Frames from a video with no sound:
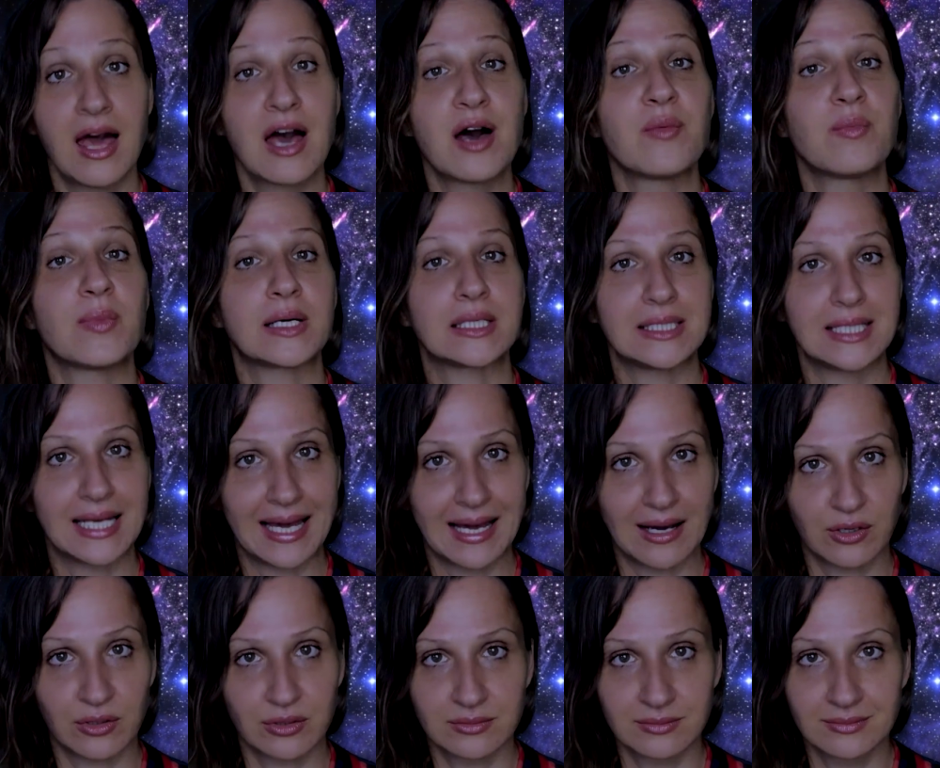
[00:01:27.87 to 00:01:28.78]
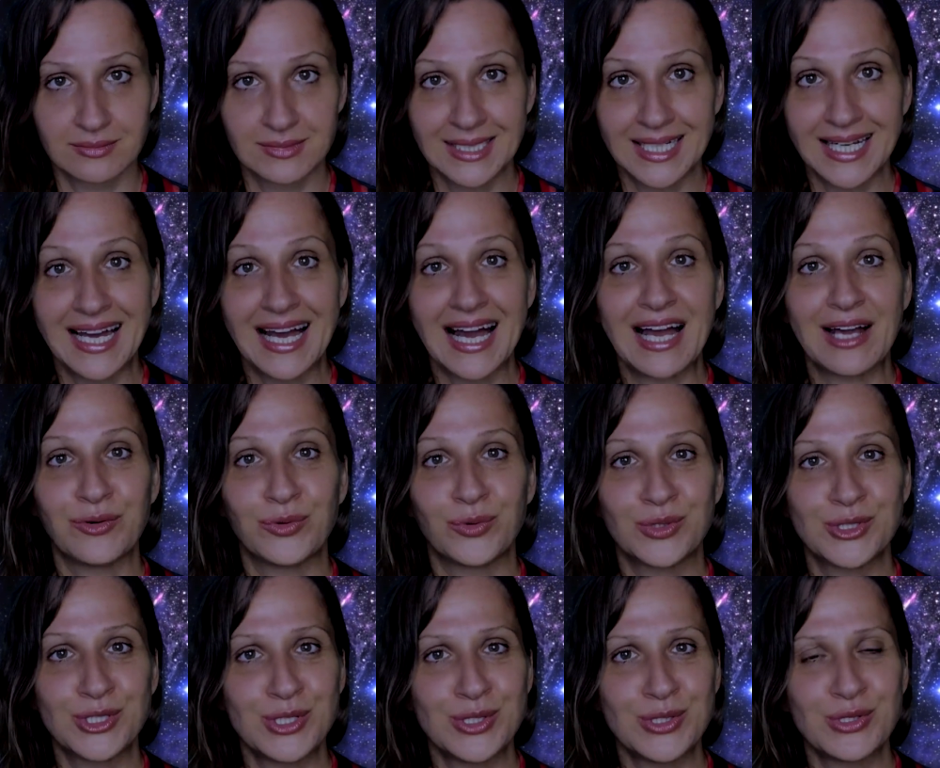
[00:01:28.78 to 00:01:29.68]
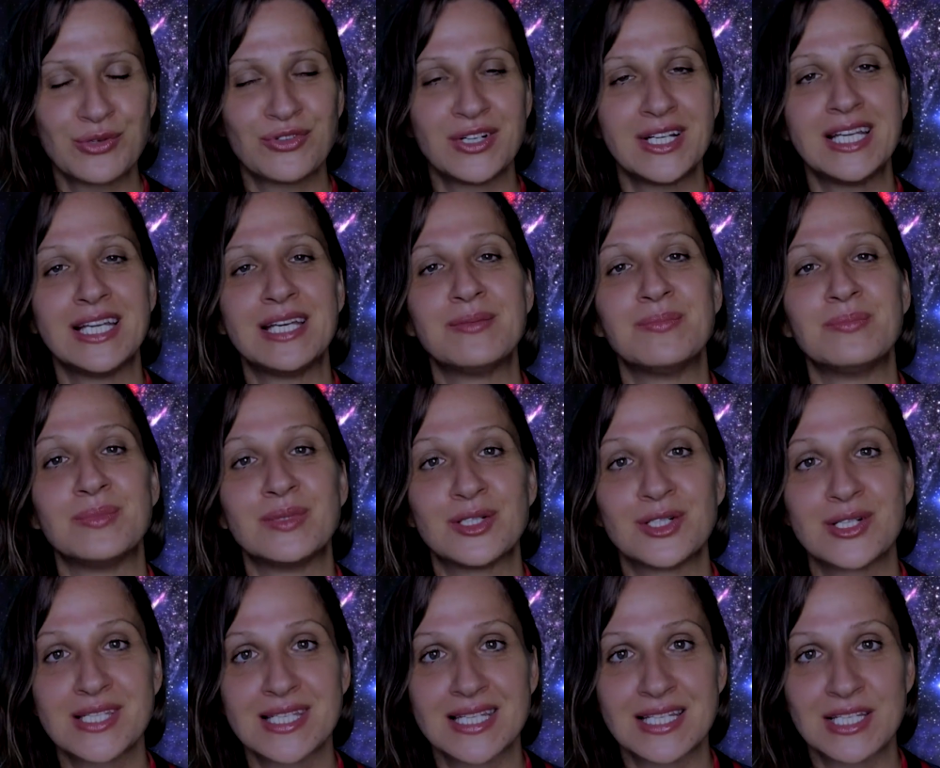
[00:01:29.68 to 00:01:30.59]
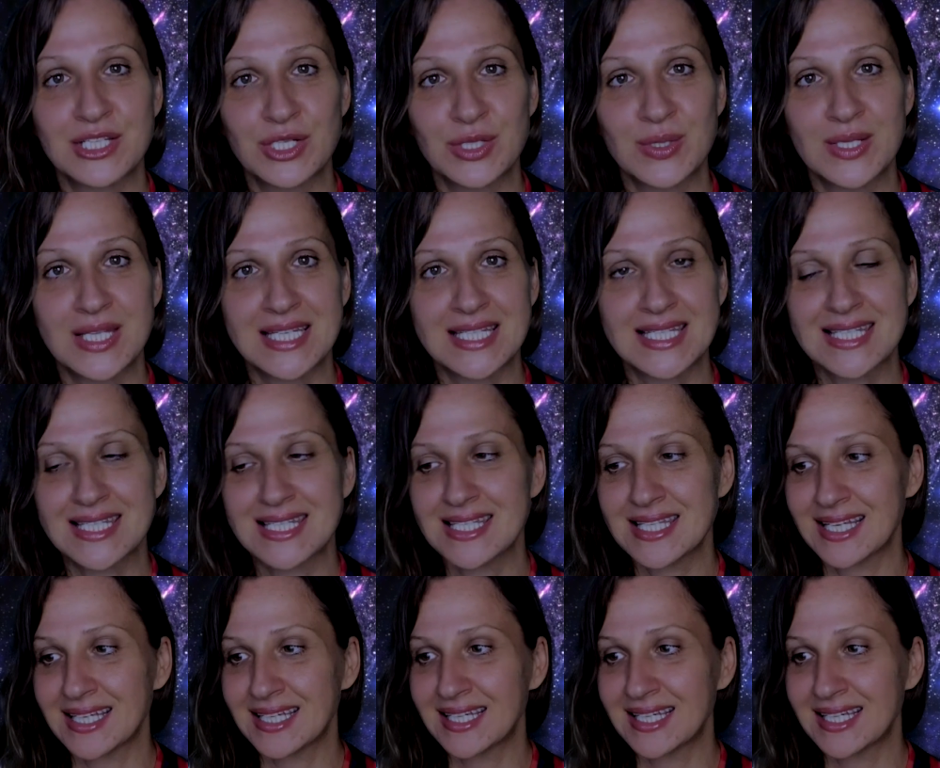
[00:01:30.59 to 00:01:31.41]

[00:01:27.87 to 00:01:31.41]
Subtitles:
But now I want you to really immerse into this